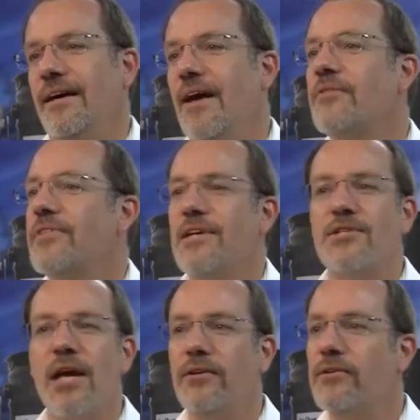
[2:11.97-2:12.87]
Everything
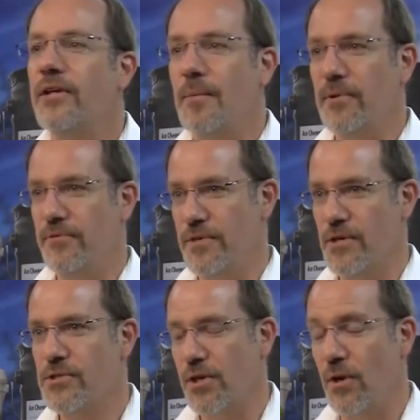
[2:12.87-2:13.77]
changed a couple of
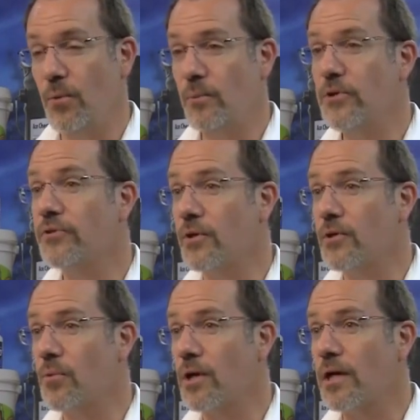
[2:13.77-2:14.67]
years ago when we
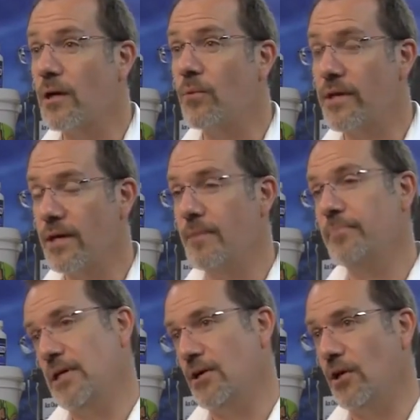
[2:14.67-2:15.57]
started working with a
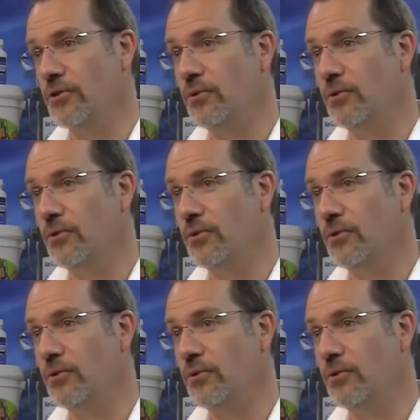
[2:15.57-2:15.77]
company called